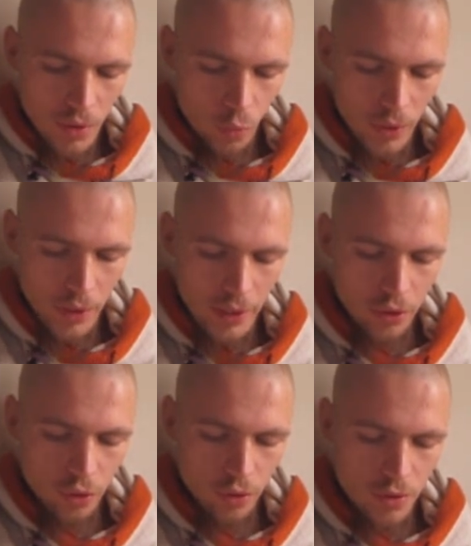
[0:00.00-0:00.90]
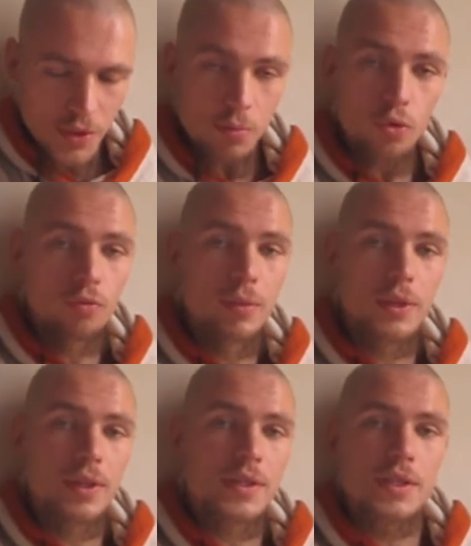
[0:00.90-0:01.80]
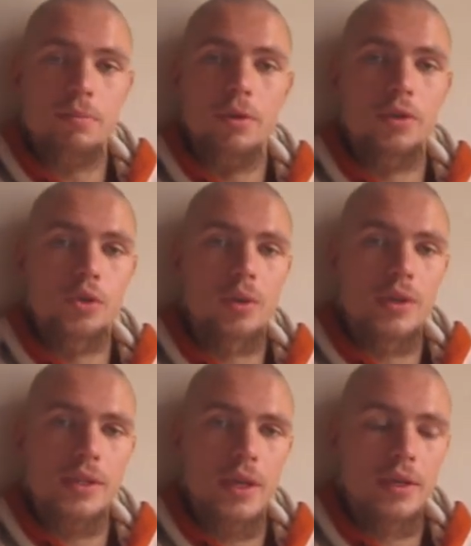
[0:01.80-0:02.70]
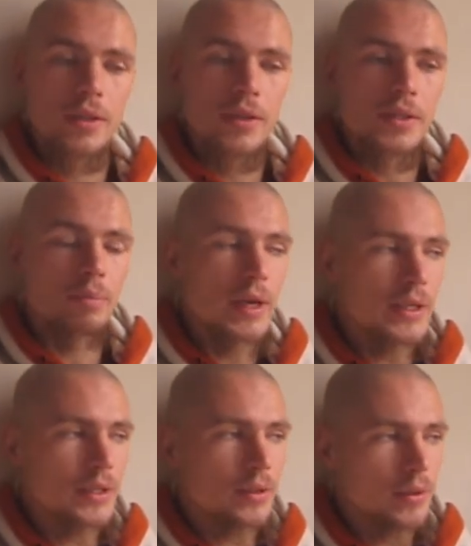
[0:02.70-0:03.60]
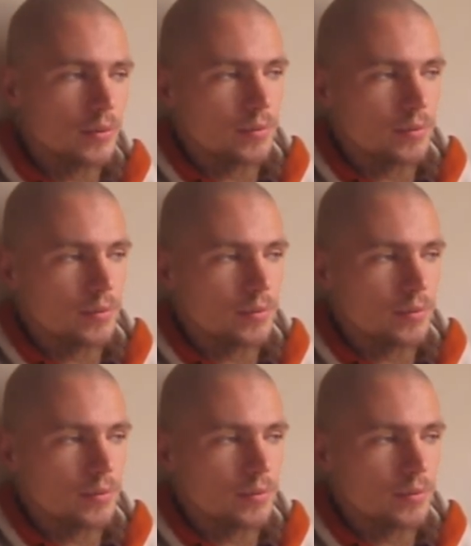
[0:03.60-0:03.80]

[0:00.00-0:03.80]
When I entered this movement, this spiritual sect, this master.